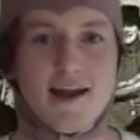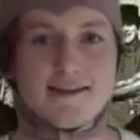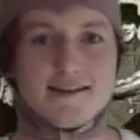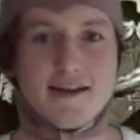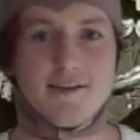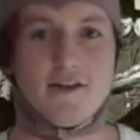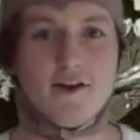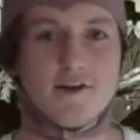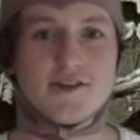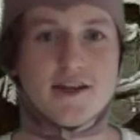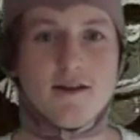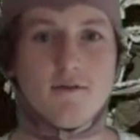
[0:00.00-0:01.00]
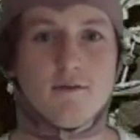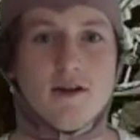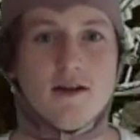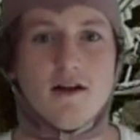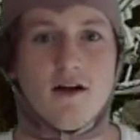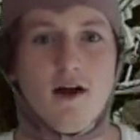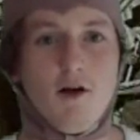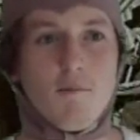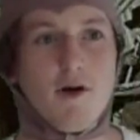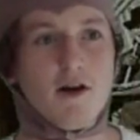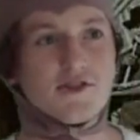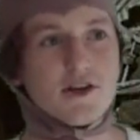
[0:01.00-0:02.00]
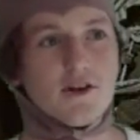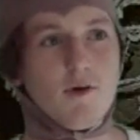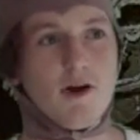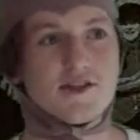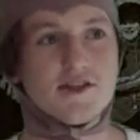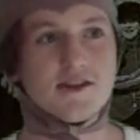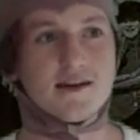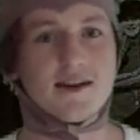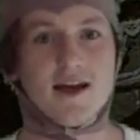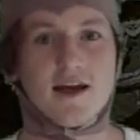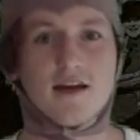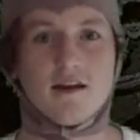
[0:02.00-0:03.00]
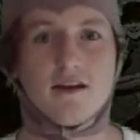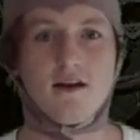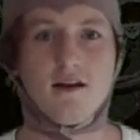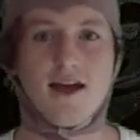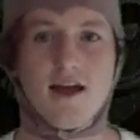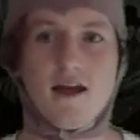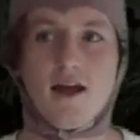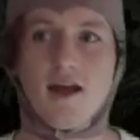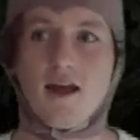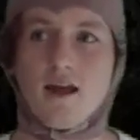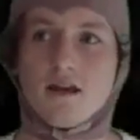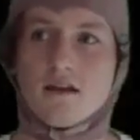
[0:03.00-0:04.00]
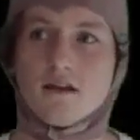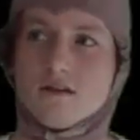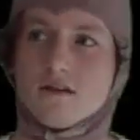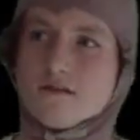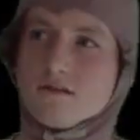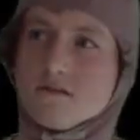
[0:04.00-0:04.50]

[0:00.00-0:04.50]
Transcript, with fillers: in nineteen thirteen, our march on Washington got a little out of hand.